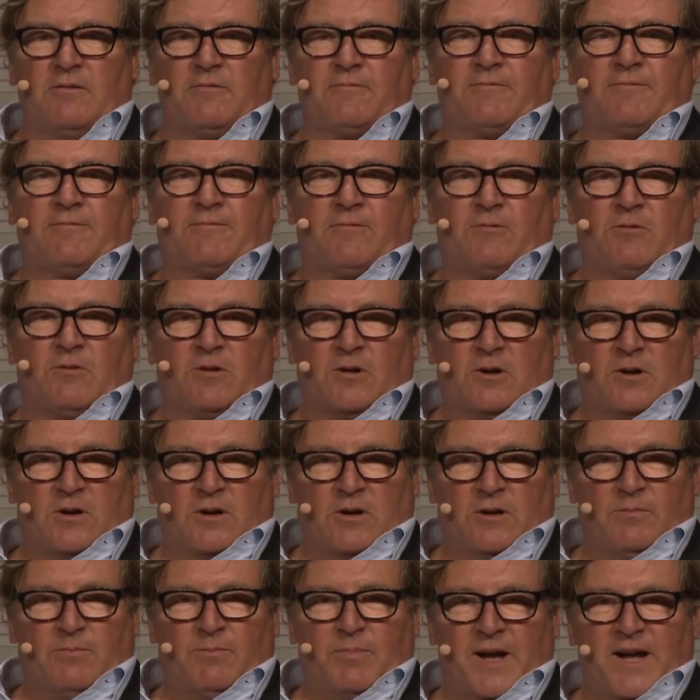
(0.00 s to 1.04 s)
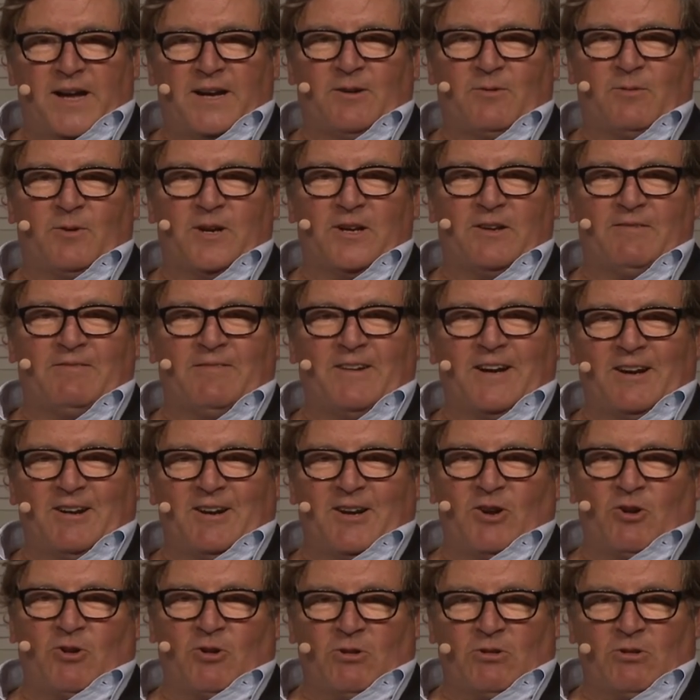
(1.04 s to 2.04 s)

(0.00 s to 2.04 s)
for a banquet very